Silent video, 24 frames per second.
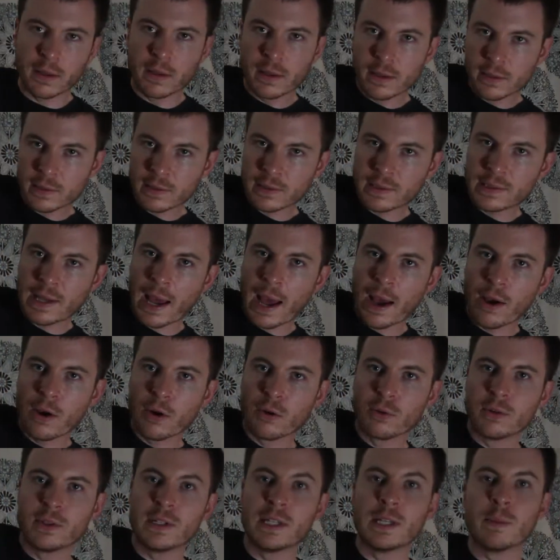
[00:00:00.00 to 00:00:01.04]
this
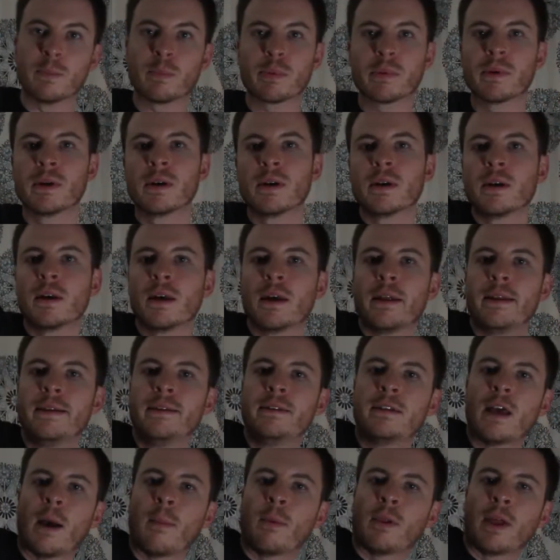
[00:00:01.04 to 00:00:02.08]
Tahoe Deep
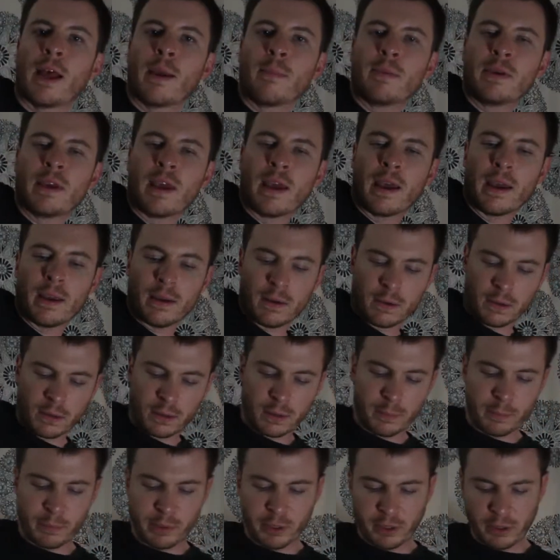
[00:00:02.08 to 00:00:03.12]
Double IPA or
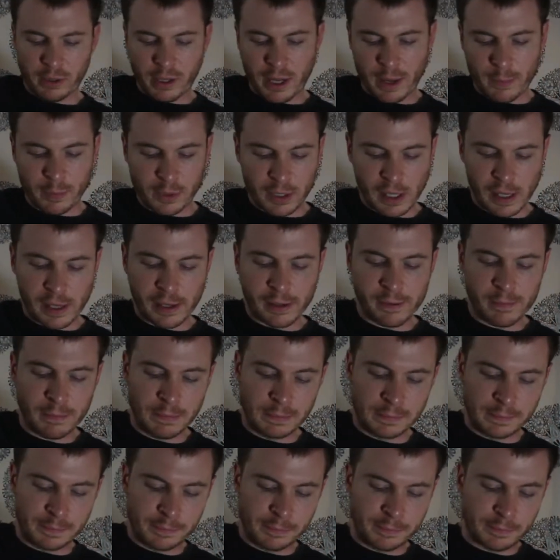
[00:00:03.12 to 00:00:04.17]
Imperial IPA
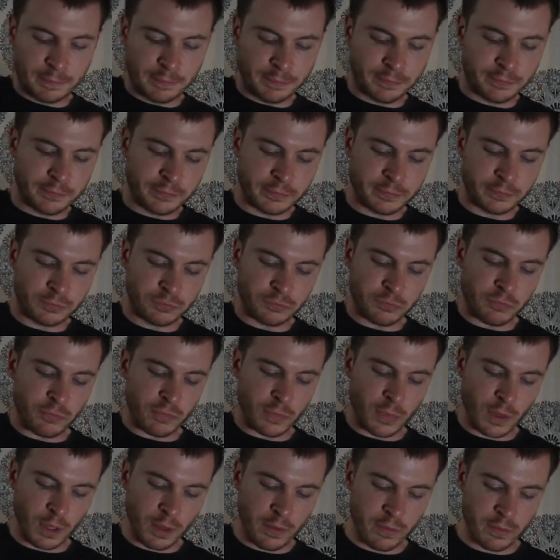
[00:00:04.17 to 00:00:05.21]

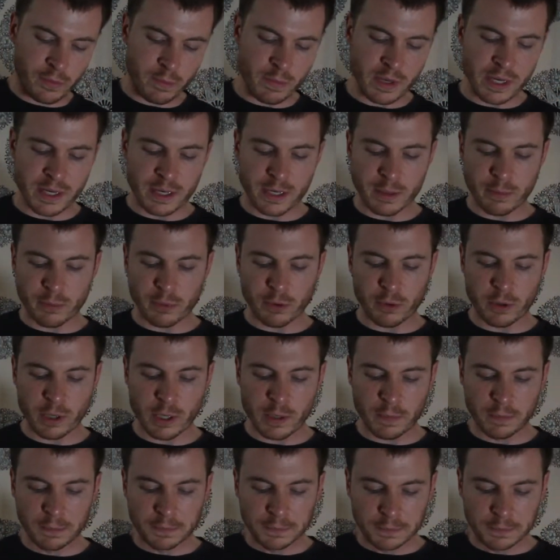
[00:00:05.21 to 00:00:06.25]
from Knee Deep Brewery.